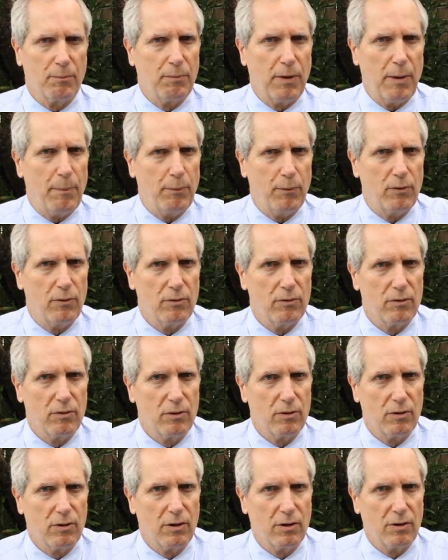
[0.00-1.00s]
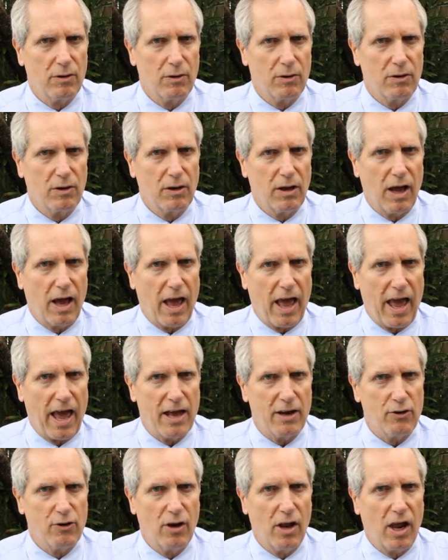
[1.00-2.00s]
people
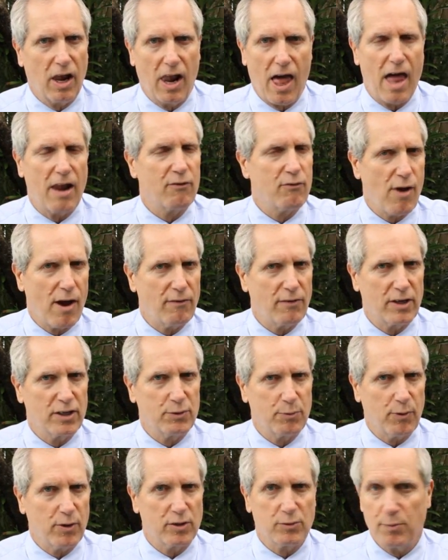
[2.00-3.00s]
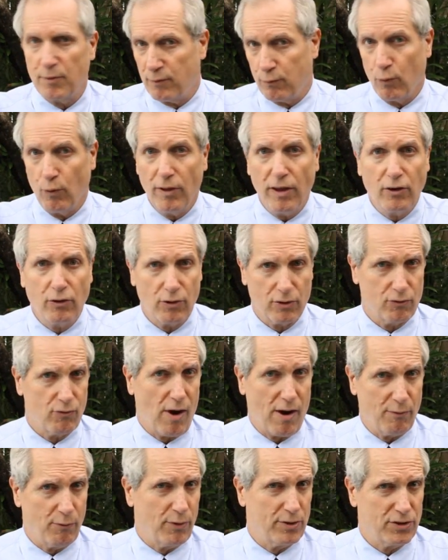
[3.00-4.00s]
had a lot of driving experience before they took
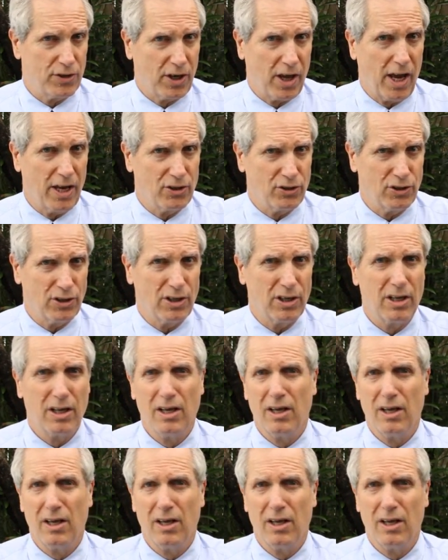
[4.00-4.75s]
driver education.